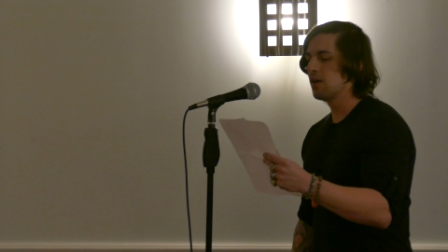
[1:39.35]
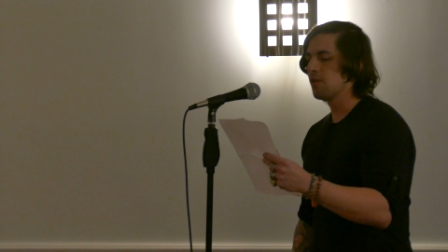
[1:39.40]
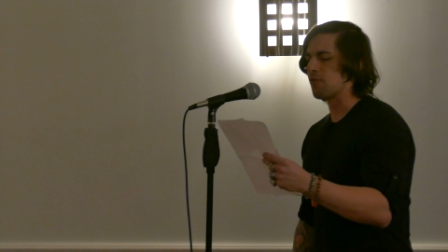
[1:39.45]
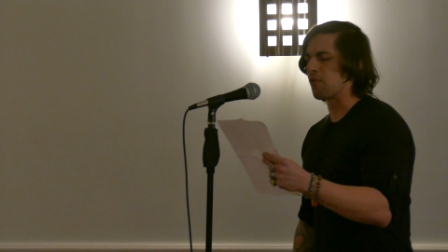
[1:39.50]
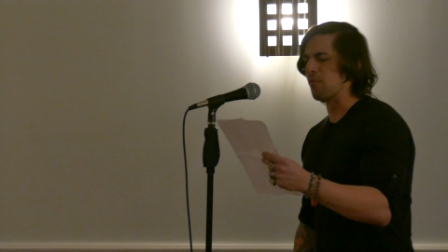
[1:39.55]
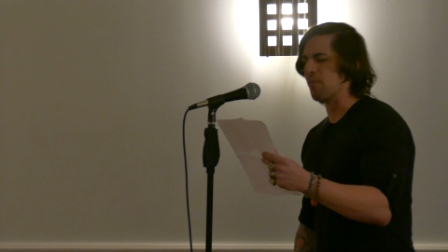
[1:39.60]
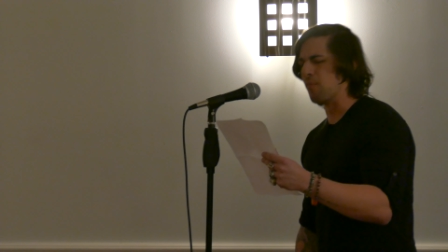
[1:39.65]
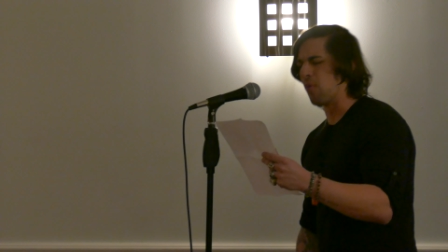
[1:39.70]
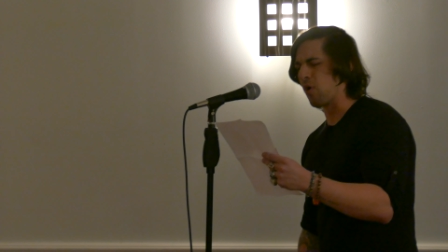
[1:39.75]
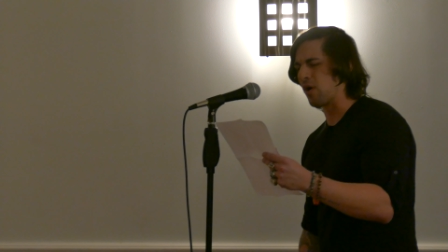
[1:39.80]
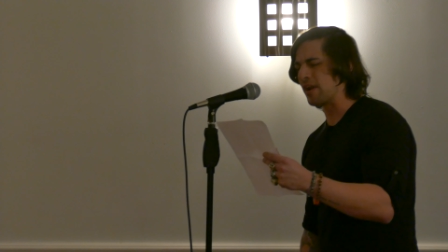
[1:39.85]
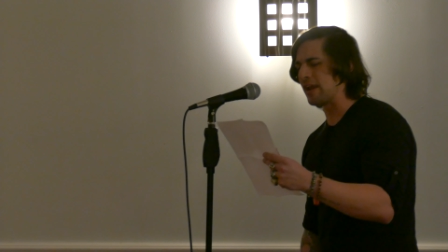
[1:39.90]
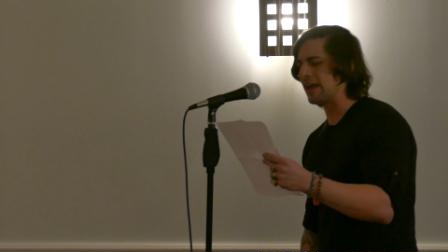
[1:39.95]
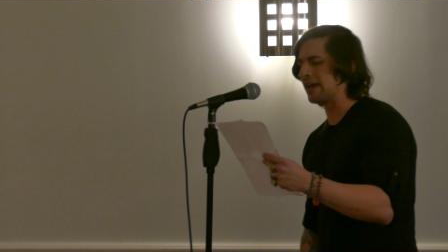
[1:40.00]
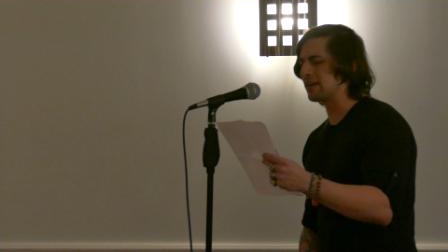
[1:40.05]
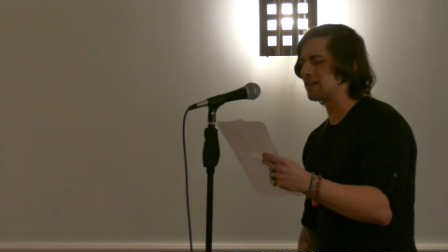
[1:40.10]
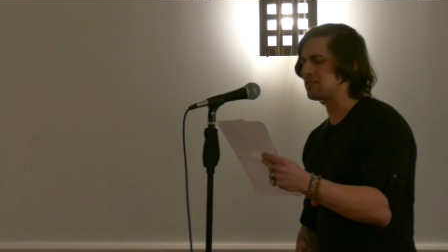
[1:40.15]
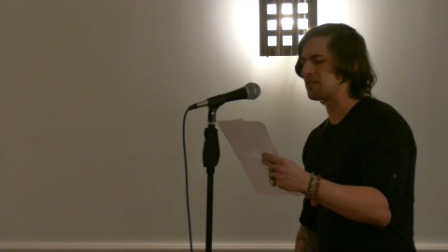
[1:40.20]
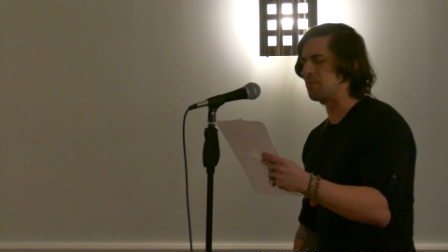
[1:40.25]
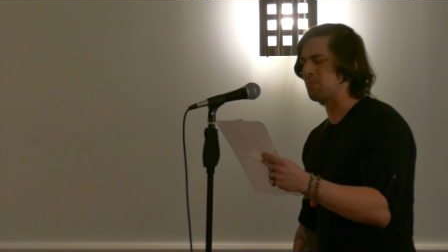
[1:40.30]
from
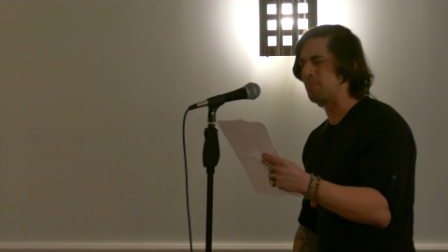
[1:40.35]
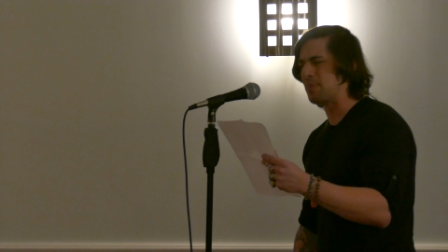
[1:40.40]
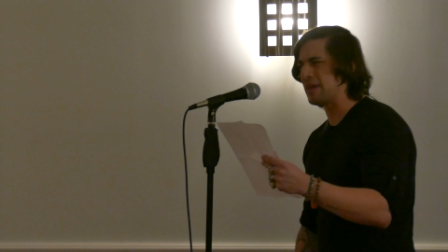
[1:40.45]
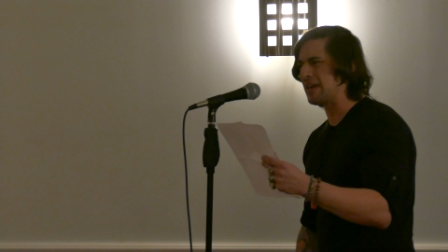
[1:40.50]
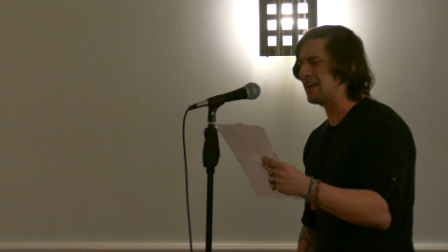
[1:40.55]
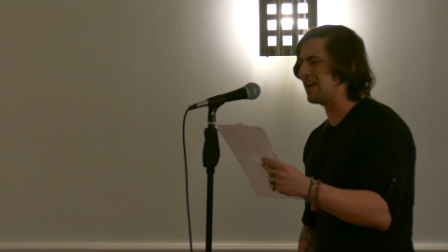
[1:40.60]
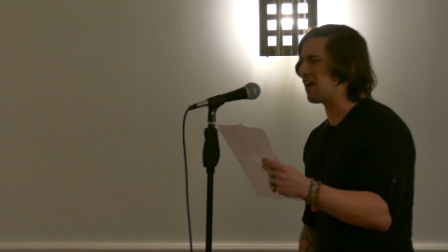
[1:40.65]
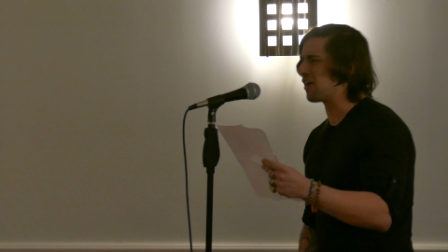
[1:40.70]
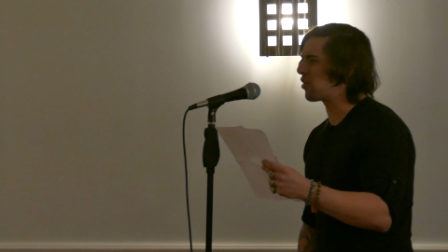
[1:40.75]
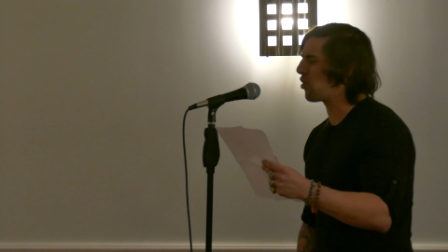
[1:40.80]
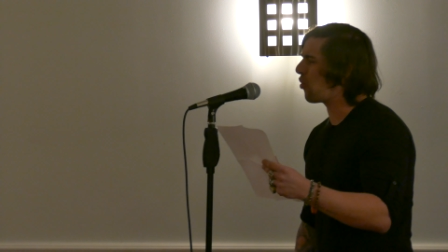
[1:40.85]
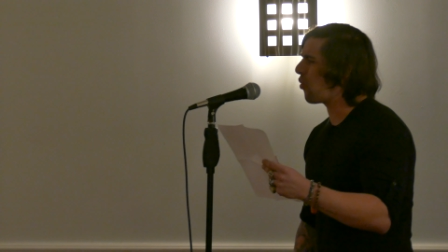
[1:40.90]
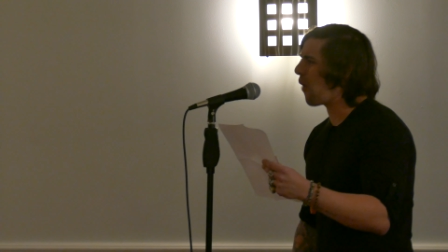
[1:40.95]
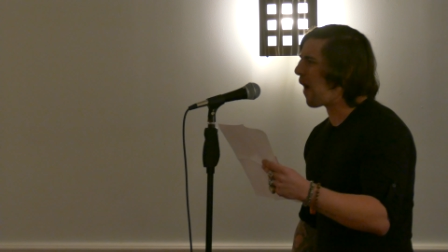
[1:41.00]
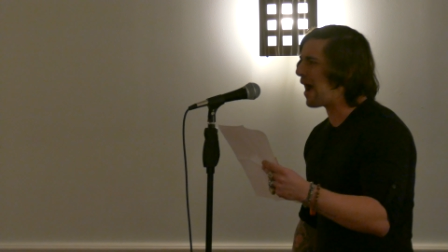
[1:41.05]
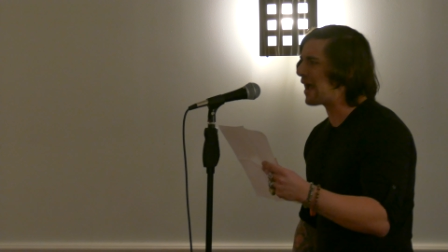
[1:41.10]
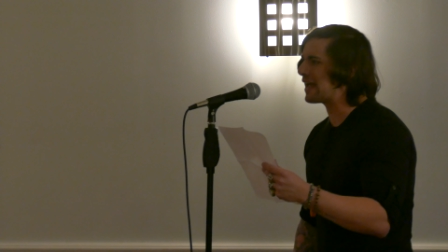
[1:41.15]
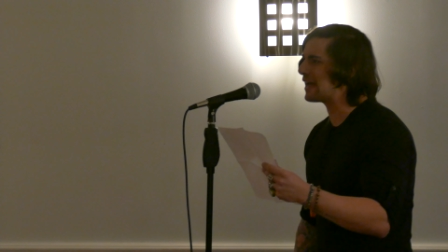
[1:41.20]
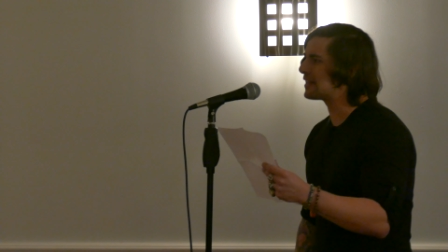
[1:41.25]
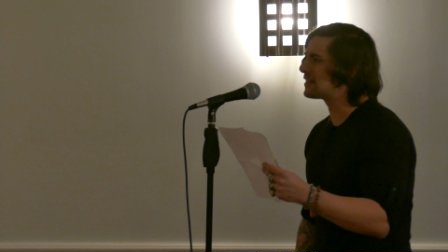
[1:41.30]
morning to be a
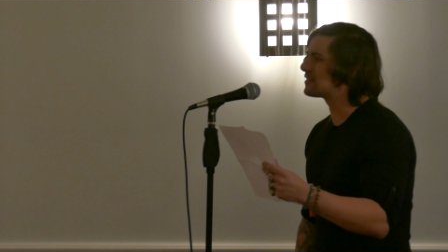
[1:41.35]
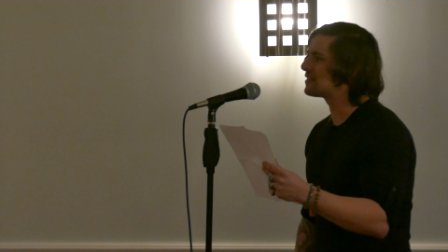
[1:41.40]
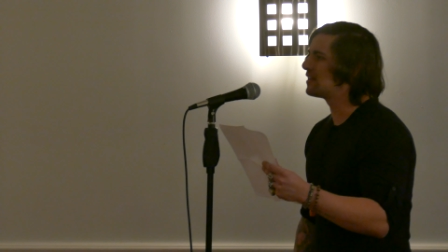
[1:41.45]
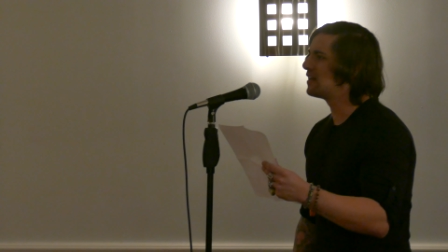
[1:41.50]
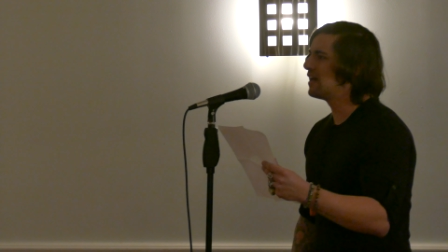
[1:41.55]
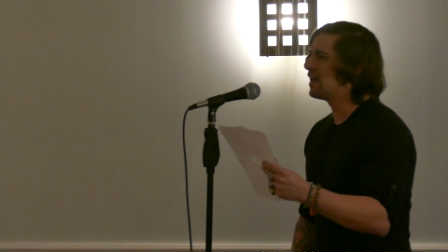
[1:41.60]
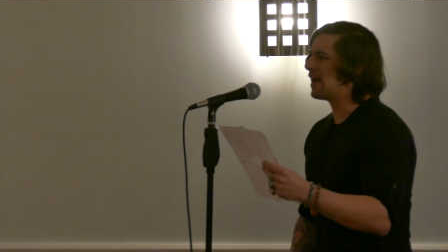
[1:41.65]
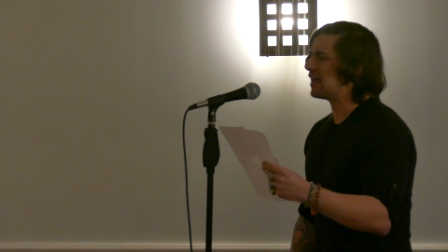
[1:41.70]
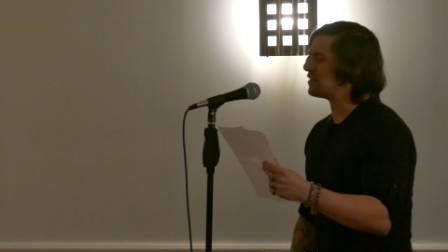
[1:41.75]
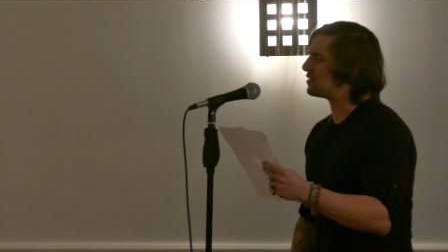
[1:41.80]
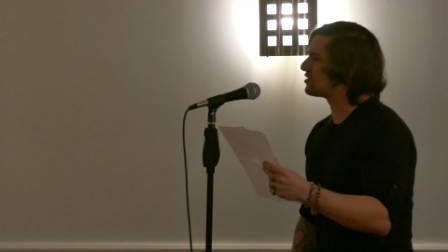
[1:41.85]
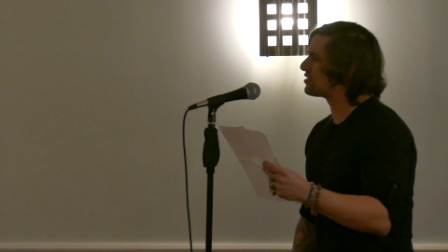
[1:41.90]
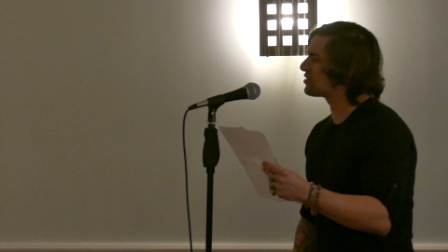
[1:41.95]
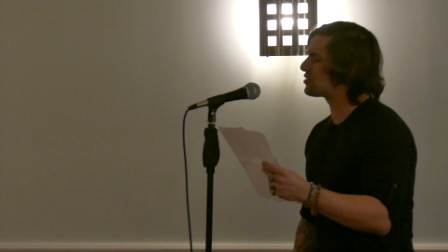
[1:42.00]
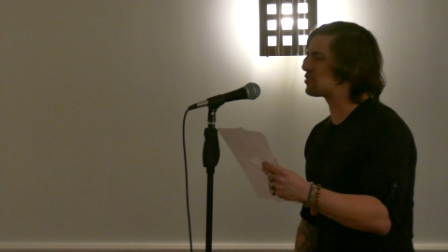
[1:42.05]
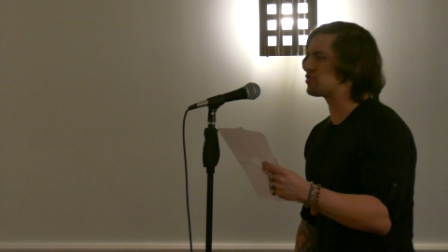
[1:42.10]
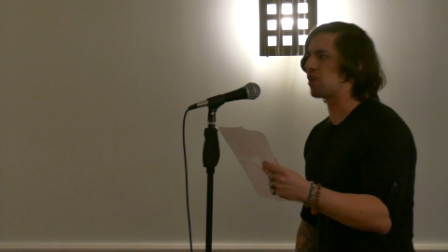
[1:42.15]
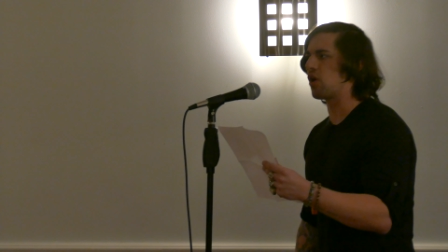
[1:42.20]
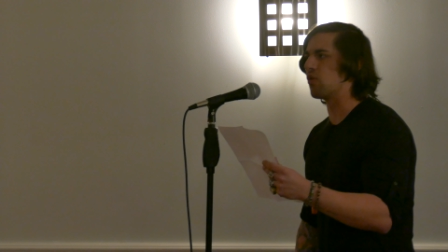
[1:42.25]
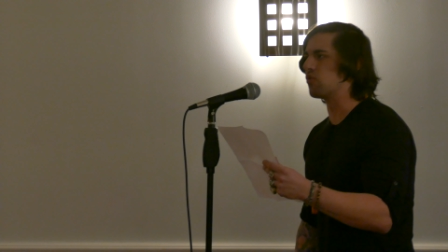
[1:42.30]
quiet and
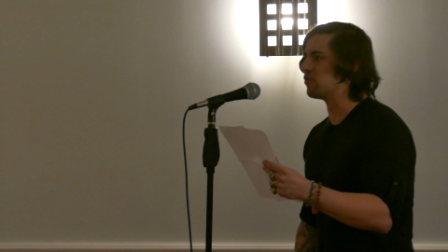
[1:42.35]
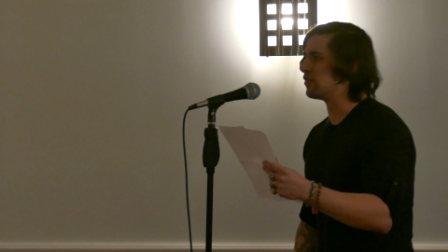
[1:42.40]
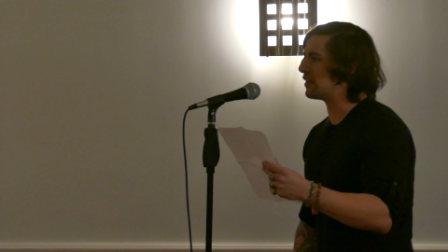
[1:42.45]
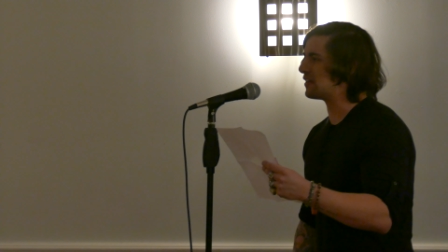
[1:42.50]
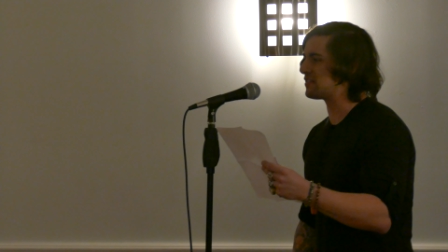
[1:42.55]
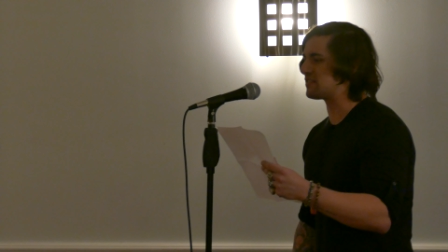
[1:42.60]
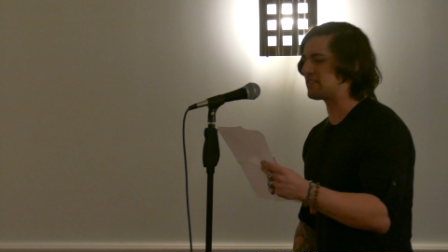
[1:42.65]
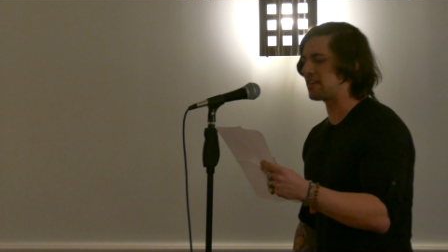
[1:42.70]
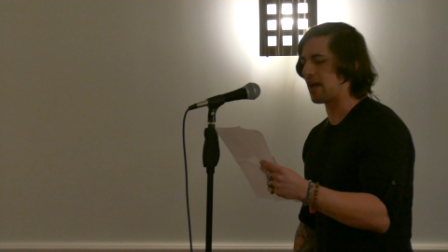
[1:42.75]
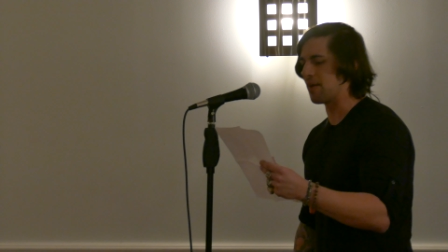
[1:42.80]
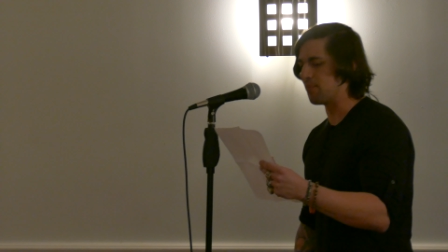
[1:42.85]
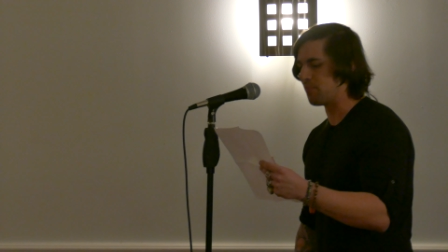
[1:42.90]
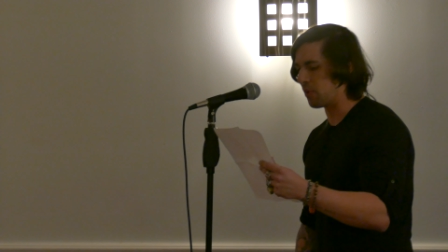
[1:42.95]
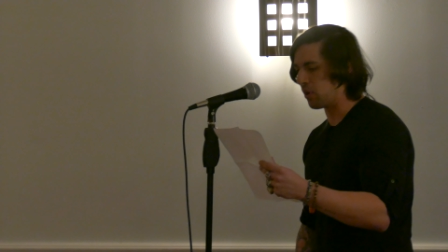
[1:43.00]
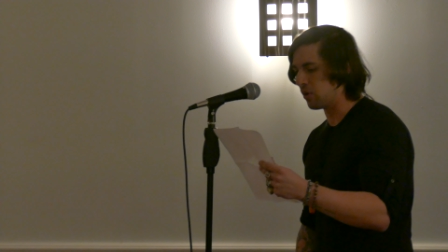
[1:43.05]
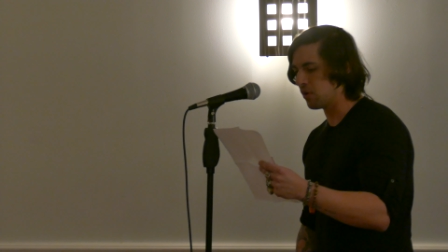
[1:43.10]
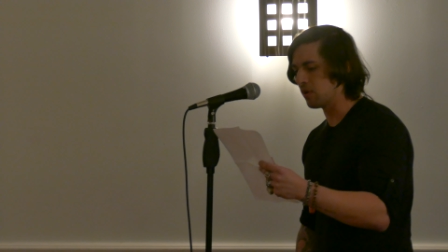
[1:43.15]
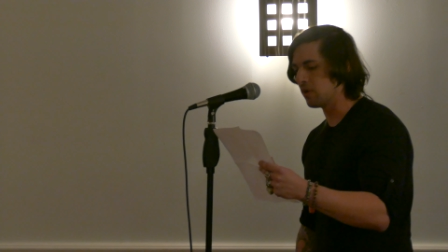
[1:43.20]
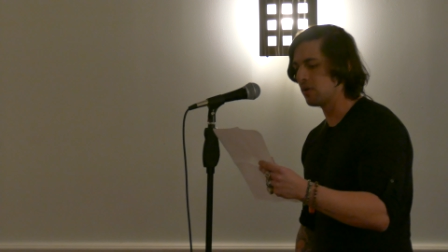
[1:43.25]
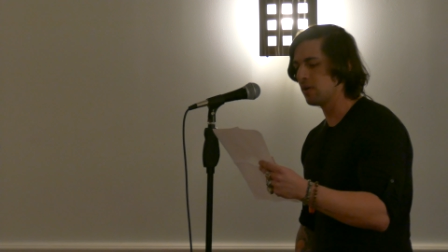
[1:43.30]
stoneless
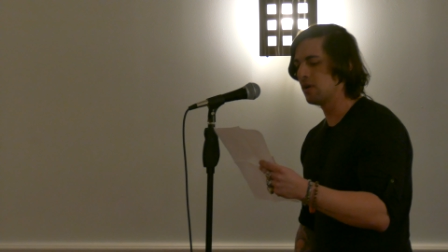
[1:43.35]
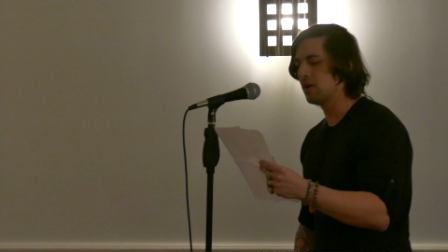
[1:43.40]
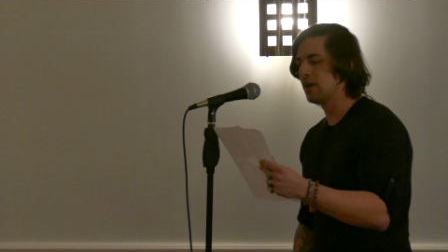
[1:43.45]
temple.